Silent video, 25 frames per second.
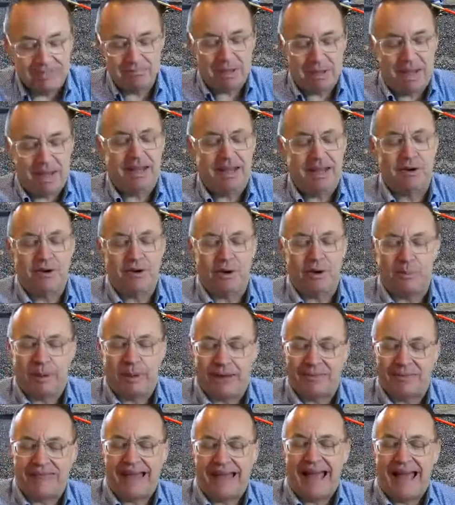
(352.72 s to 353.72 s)
know
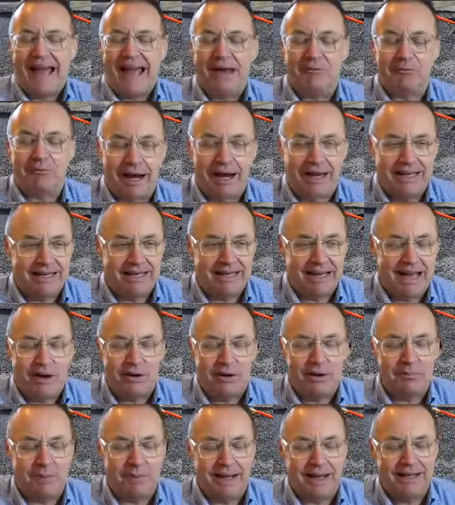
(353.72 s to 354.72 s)
about that right
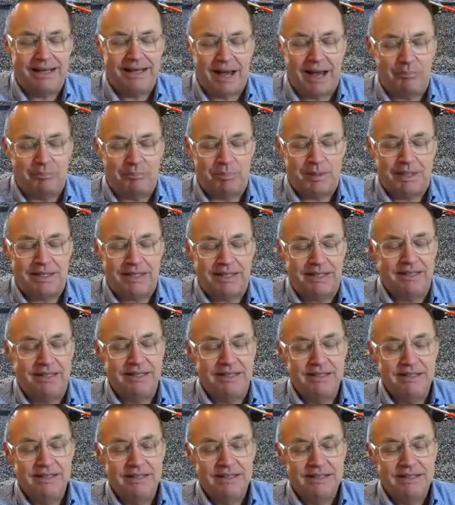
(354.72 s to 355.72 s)
now. It might not
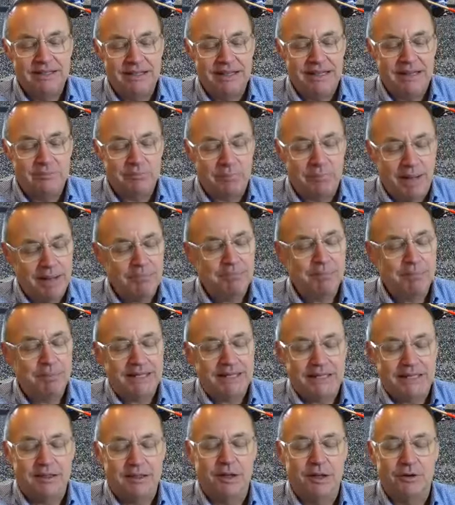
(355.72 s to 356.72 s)
be. It might
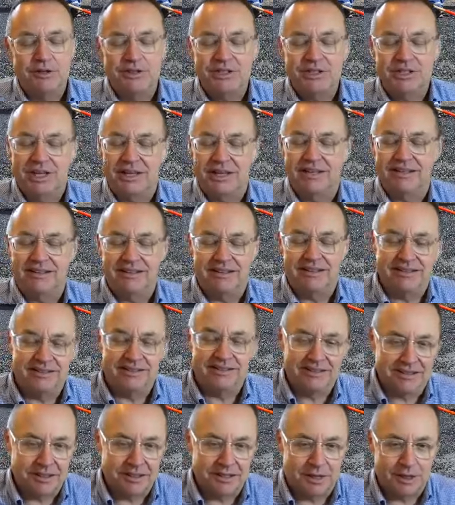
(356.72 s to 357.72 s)
be close to
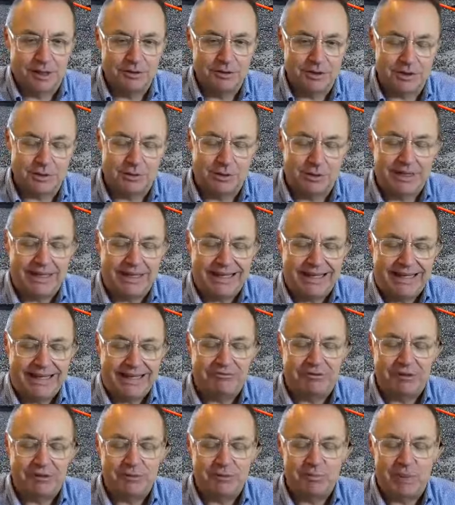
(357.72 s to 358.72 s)
an
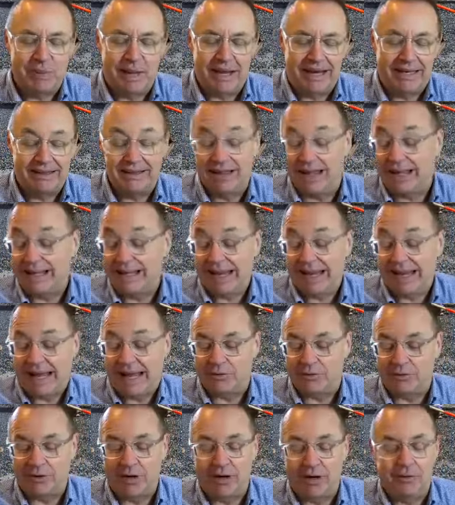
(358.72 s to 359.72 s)
even betting line.
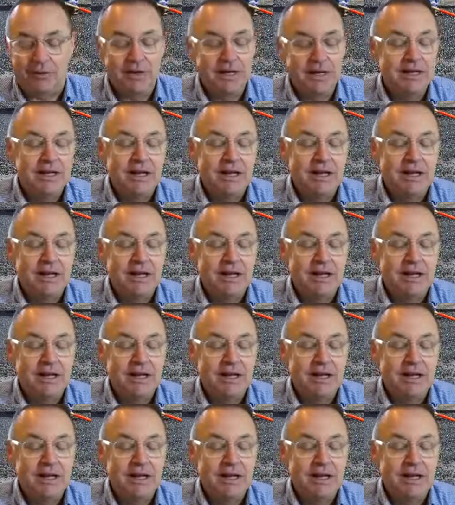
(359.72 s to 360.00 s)
I don't know,